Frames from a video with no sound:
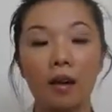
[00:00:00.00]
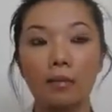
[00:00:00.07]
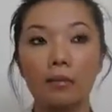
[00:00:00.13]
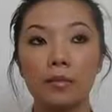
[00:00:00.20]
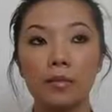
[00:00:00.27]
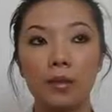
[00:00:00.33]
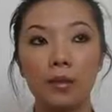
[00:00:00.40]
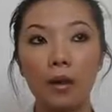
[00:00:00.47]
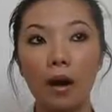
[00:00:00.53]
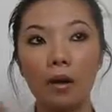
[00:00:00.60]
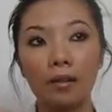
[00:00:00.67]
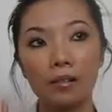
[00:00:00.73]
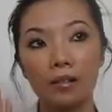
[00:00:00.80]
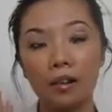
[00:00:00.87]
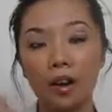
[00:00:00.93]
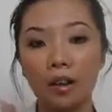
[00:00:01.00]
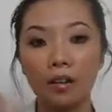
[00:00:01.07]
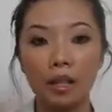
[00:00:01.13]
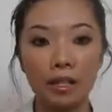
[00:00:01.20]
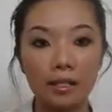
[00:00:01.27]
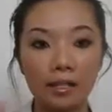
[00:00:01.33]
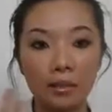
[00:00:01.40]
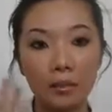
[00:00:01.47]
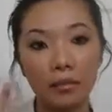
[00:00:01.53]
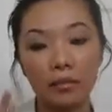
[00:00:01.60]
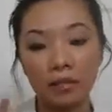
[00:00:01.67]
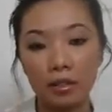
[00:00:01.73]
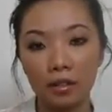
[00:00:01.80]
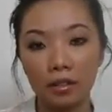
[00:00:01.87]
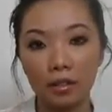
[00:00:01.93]
So, I'll let some of
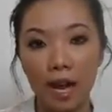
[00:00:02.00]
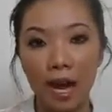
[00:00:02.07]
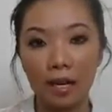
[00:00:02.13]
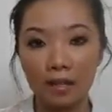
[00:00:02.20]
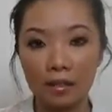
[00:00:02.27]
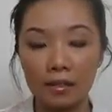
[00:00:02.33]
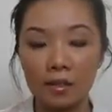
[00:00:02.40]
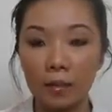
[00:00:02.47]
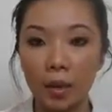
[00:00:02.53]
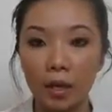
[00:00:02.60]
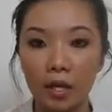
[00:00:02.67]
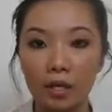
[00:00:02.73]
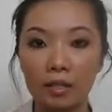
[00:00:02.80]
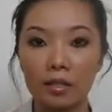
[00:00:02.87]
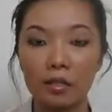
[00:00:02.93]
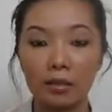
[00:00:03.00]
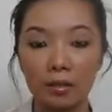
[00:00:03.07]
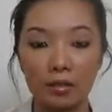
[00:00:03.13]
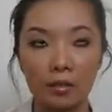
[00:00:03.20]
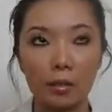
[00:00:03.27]
the acne spots